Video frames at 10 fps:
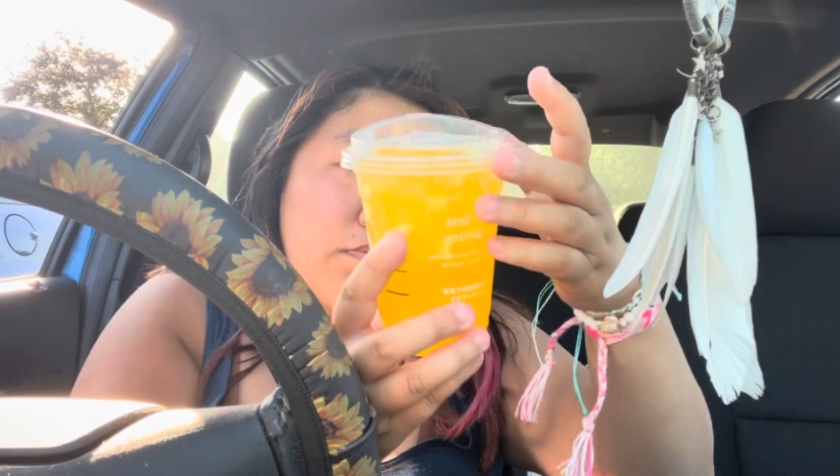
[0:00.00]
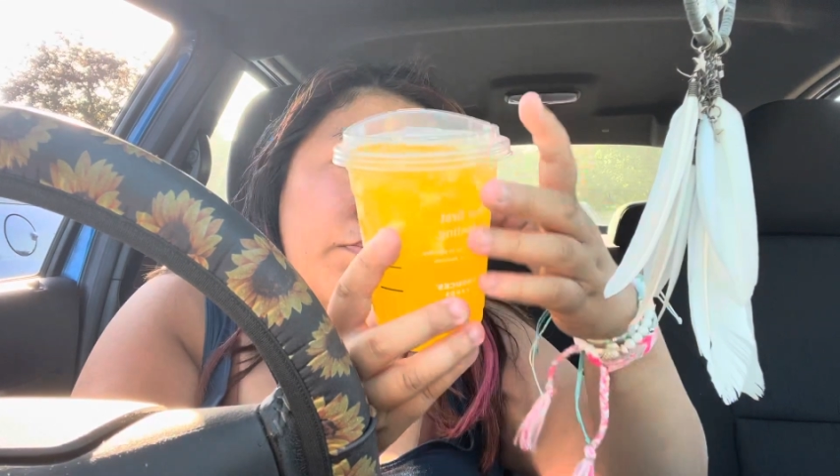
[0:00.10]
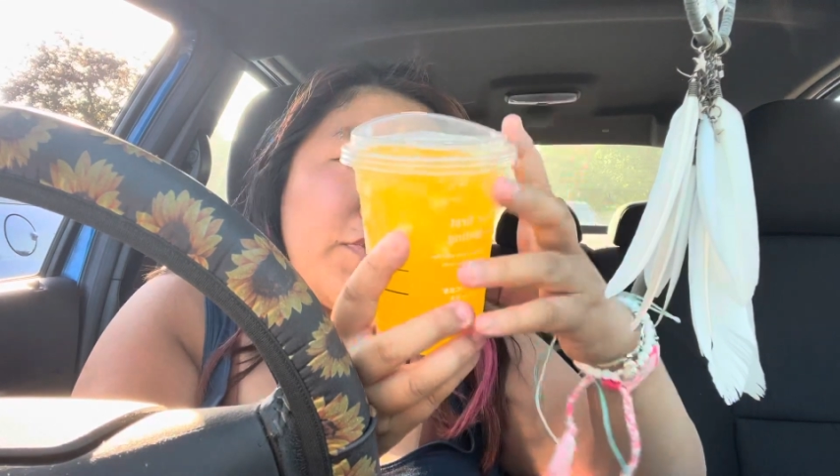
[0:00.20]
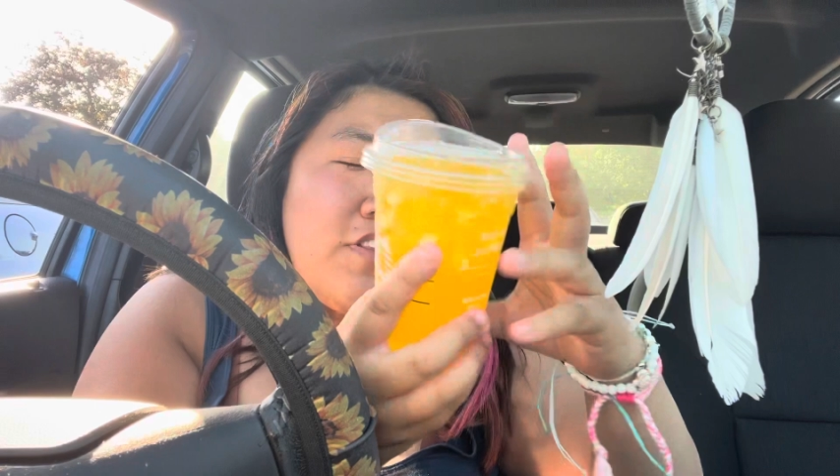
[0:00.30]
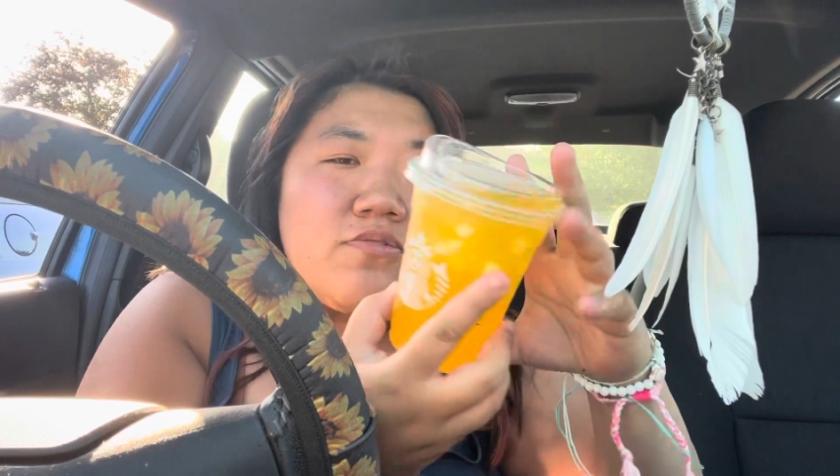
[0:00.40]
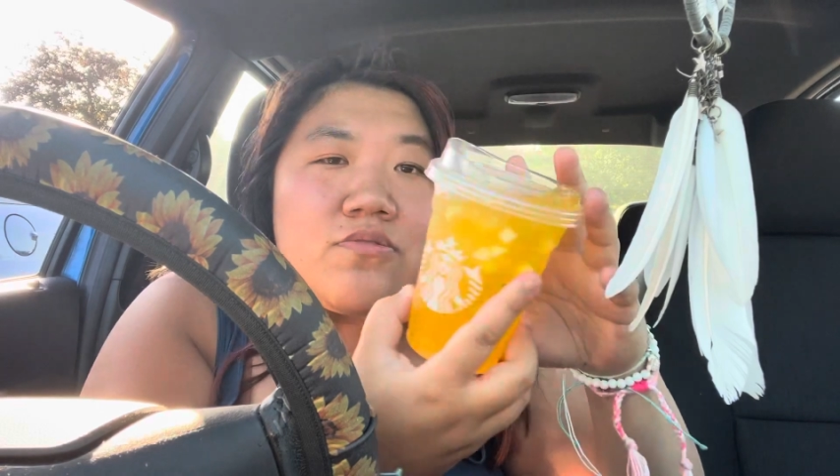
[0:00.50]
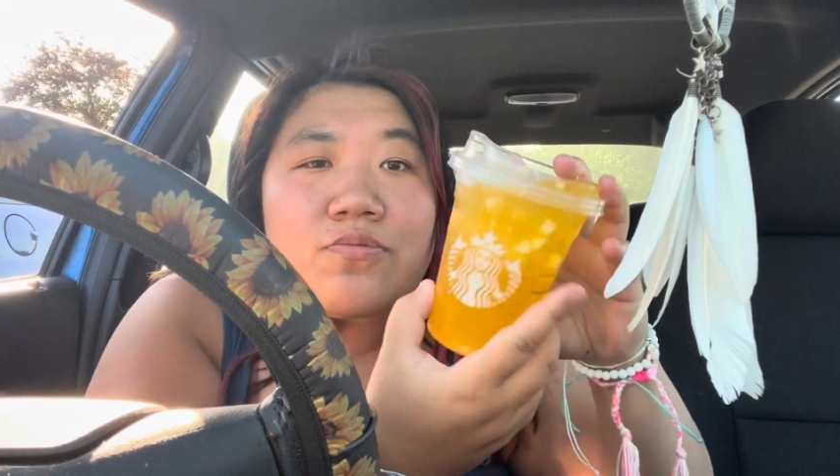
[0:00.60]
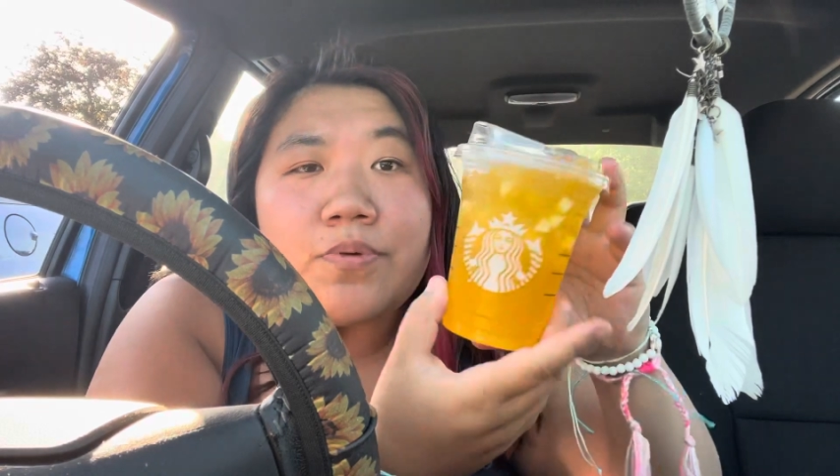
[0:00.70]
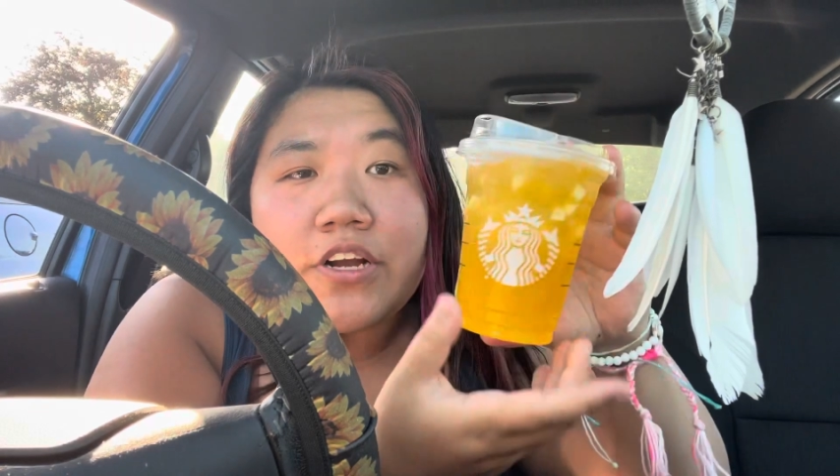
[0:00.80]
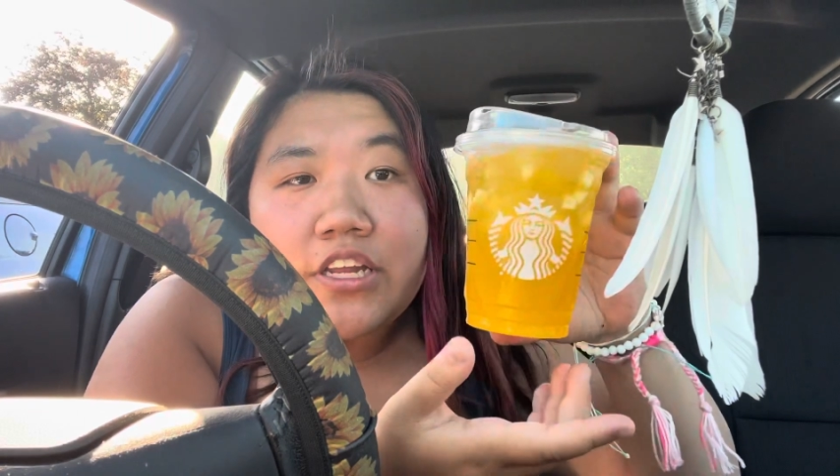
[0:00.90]
But this
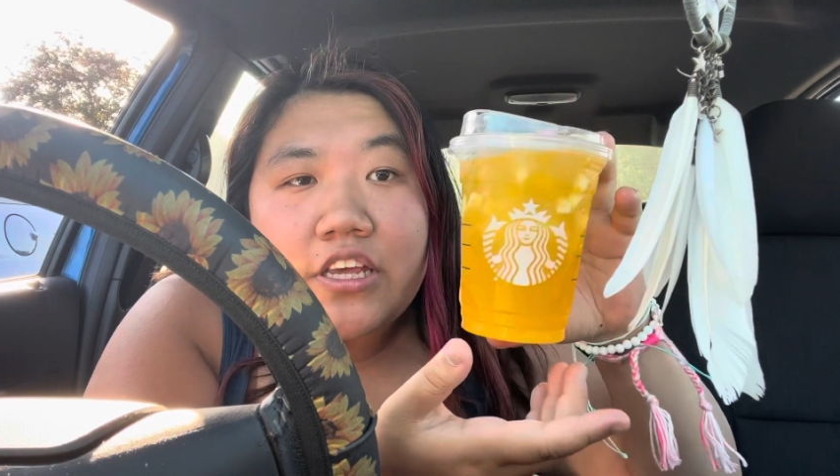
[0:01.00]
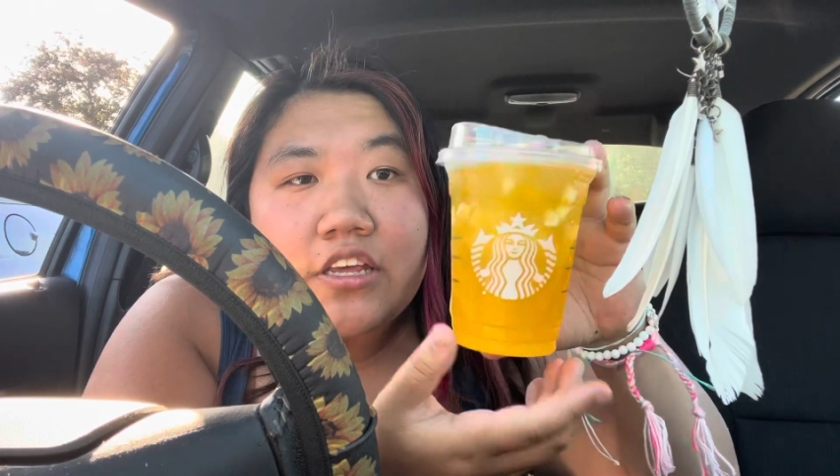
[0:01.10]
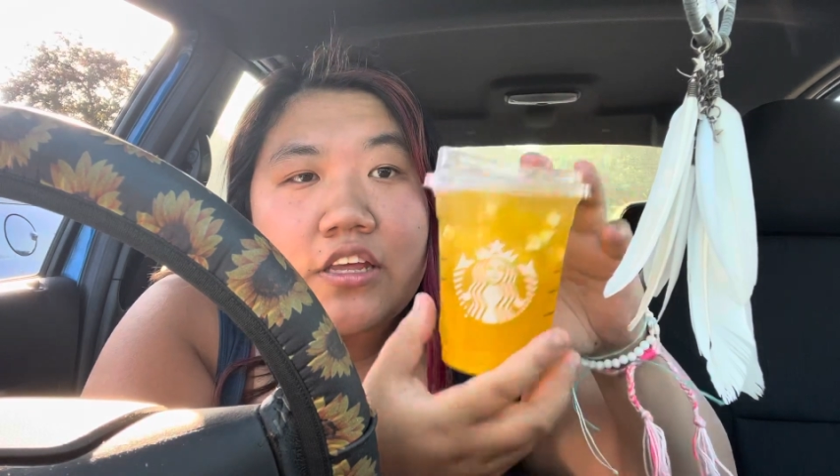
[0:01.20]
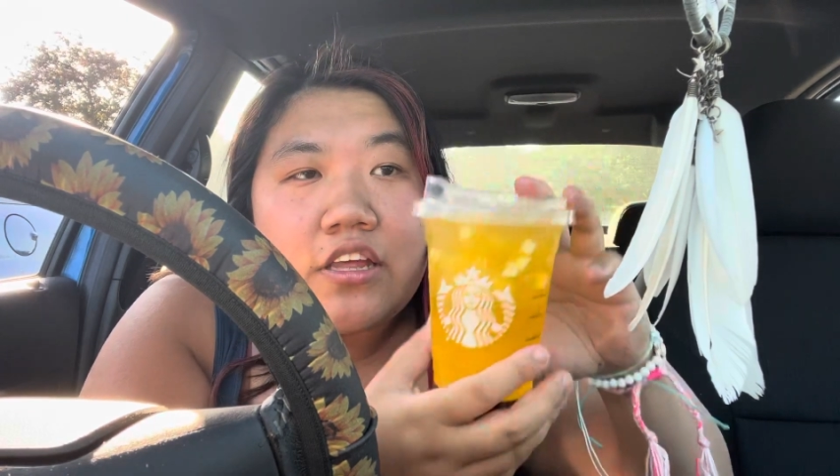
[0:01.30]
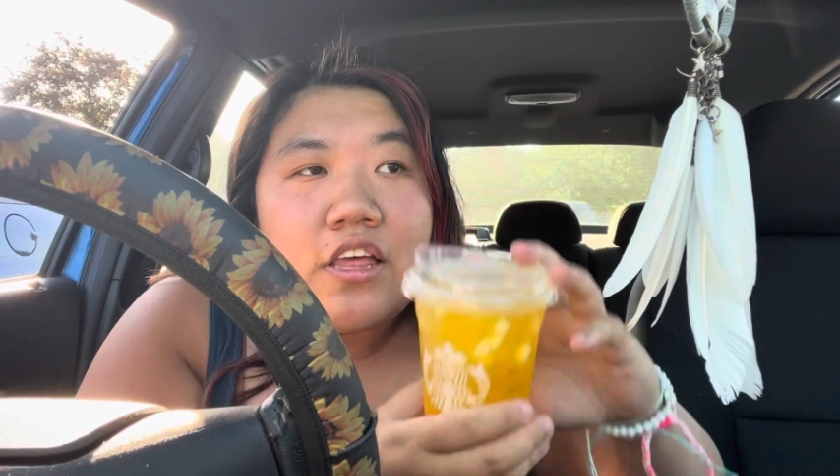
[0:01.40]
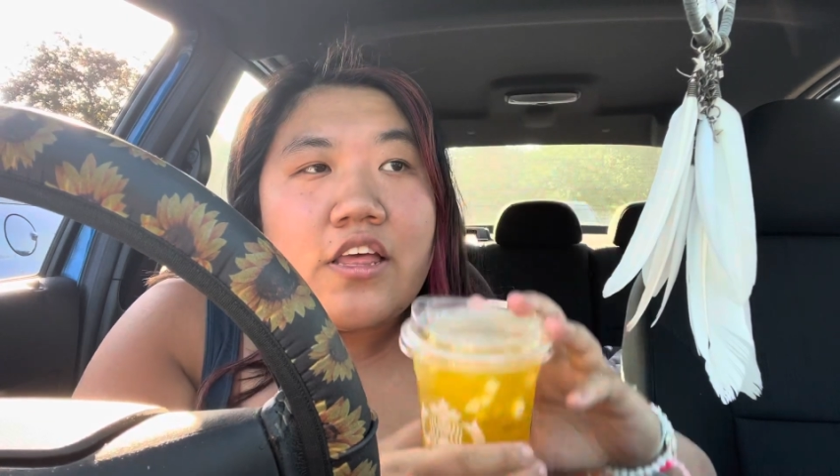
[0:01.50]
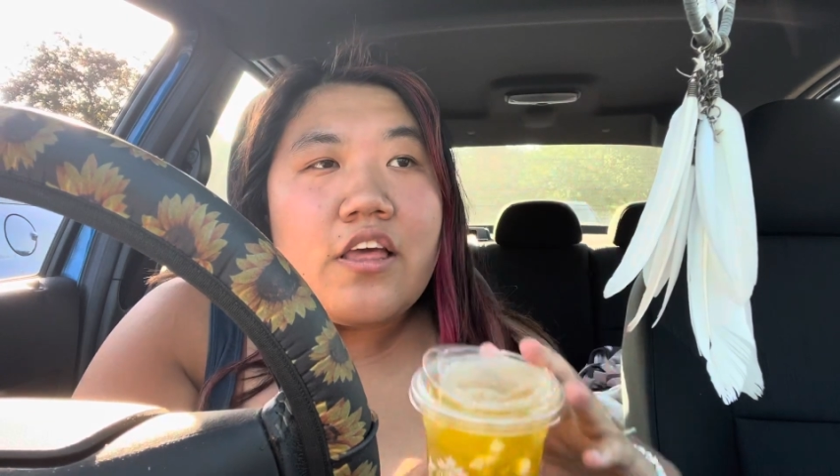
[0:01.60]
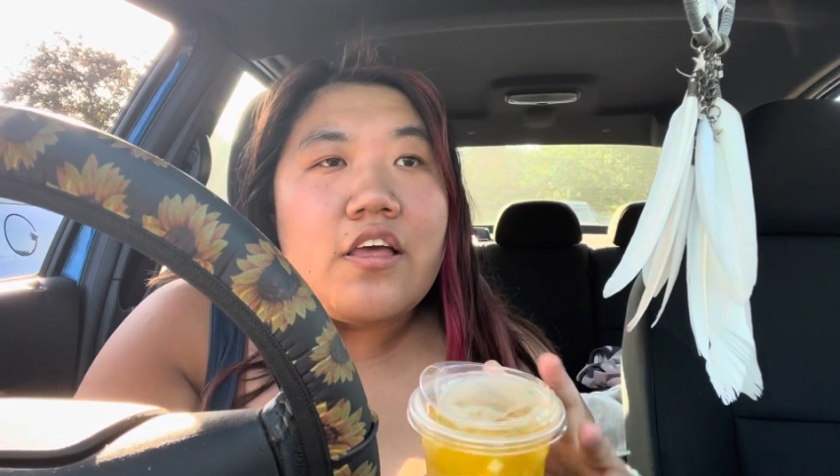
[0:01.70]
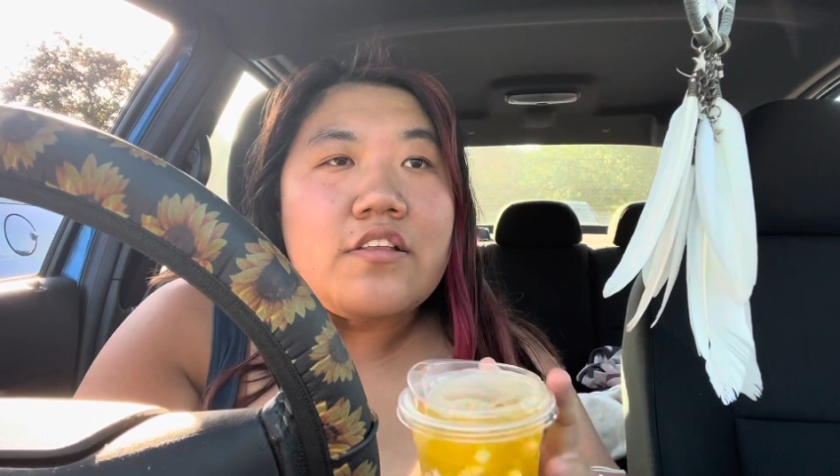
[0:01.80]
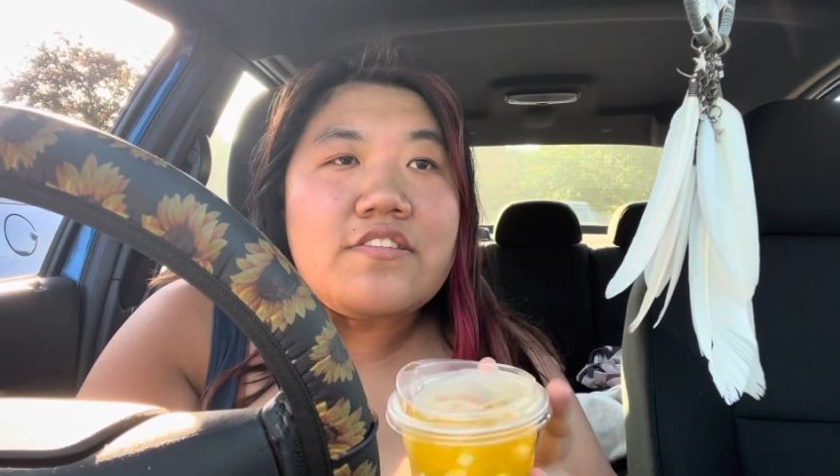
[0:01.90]
one's pretty.
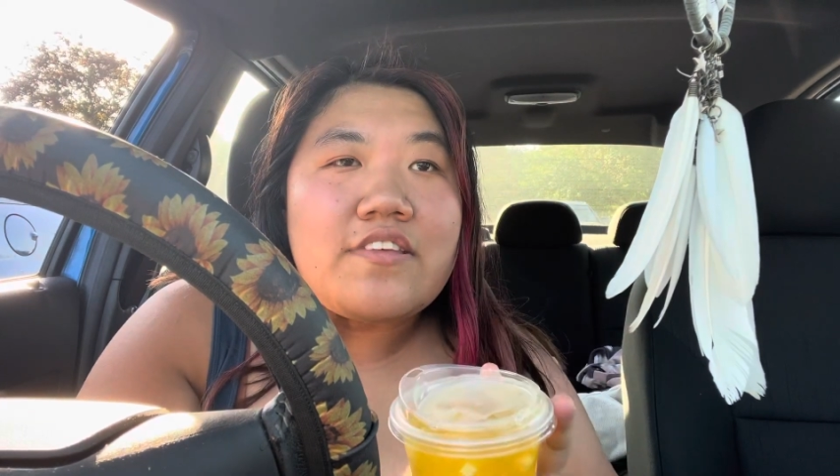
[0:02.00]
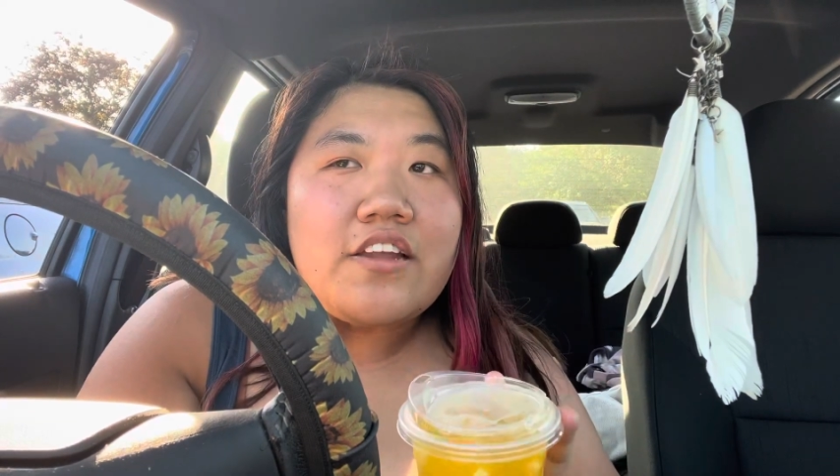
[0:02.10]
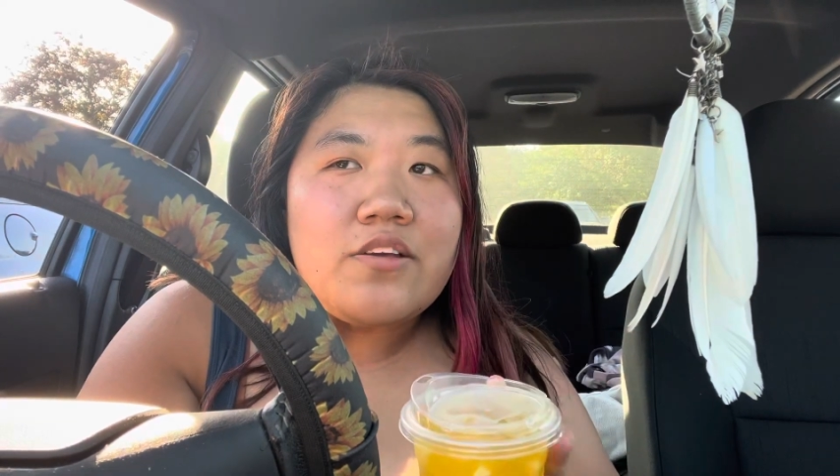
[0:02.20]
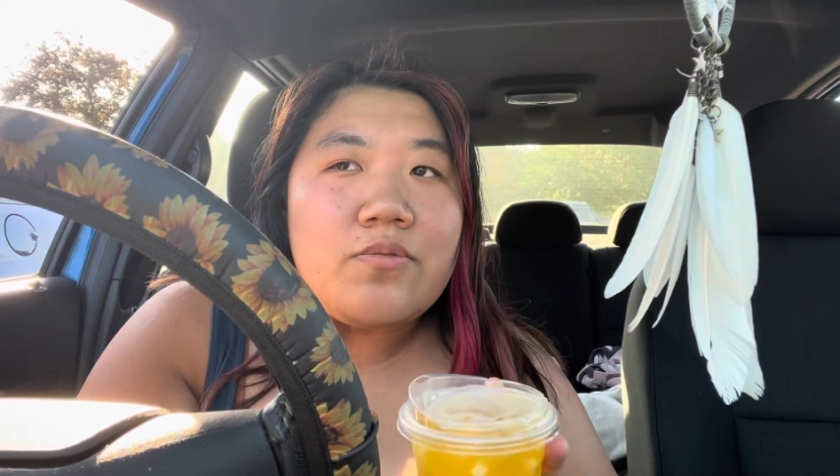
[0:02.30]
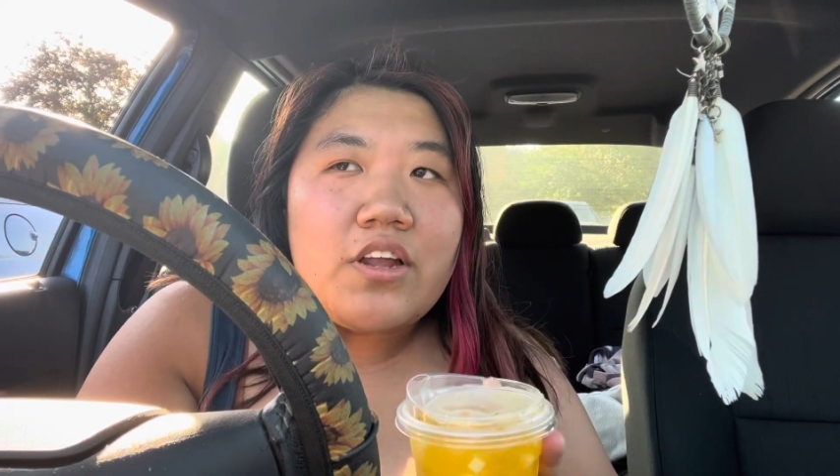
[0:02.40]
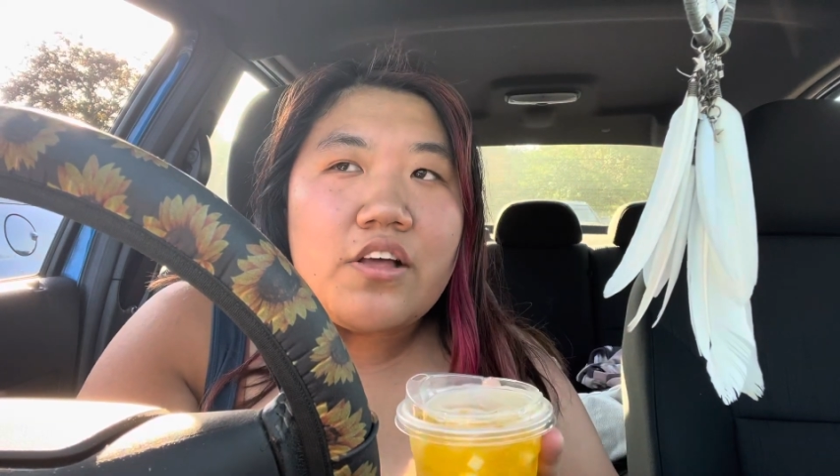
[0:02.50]
Does anyone